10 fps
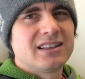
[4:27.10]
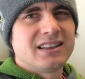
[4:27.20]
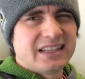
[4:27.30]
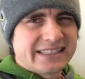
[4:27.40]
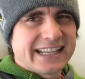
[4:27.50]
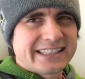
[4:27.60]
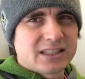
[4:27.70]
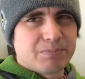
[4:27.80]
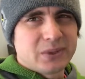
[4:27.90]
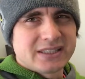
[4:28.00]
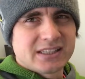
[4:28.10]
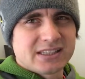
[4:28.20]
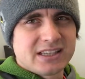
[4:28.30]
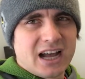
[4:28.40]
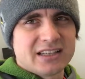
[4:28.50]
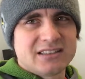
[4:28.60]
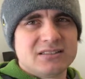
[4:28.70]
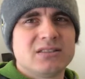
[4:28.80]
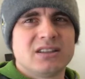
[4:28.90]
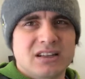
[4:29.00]
Let's get some business done.
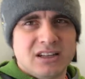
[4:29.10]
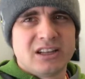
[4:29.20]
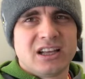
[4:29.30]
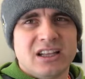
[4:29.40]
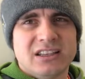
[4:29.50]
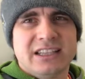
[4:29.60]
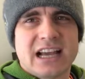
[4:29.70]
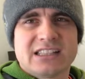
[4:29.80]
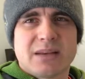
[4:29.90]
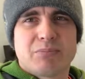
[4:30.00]
Get some